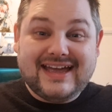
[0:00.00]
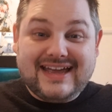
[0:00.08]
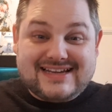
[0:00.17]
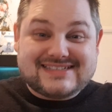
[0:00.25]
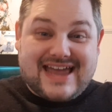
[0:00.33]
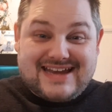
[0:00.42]

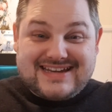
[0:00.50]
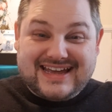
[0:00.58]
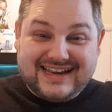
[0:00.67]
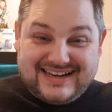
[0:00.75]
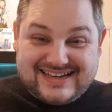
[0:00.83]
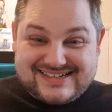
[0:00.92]
He said
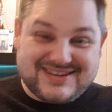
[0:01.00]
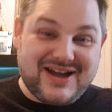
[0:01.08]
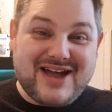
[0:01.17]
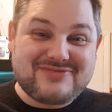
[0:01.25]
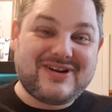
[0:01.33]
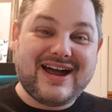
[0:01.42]
it. Let's
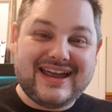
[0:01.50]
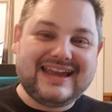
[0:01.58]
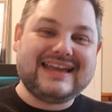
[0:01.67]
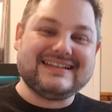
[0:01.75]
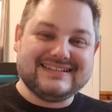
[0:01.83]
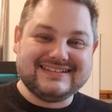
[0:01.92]
dive right in.